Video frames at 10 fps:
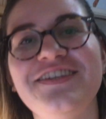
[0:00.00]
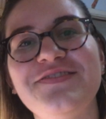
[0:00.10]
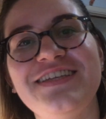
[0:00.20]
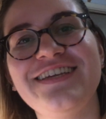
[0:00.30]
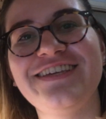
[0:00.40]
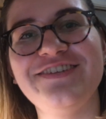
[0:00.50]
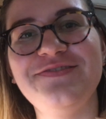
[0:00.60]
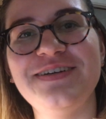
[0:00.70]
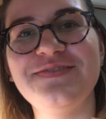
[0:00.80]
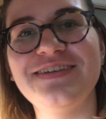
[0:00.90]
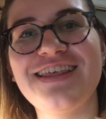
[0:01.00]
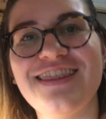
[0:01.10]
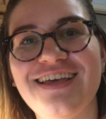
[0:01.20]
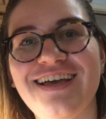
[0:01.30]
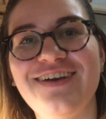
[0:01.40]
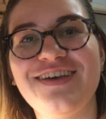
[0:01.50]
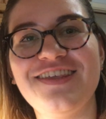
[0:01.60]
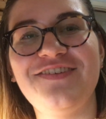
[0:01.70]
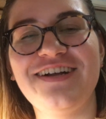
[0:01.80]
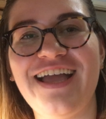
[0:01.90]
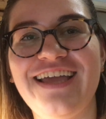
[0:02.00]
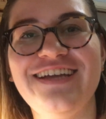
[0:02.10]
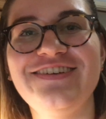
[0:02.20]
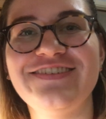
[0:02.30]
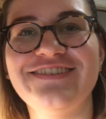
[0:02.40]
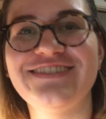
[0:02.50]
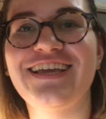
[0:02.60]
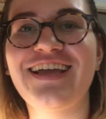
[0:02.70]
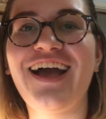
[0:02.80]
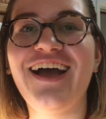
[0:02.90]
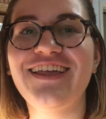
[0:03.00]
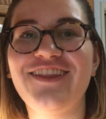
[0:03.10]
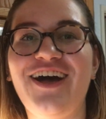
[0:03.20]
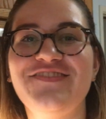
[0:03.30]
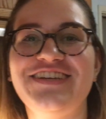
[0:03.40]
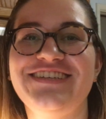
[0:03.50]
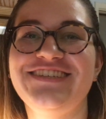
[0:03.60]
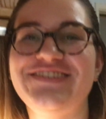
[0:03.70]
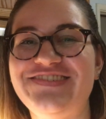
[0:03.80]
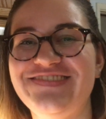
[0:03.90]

the really cute one with the volcano? It was like I love you.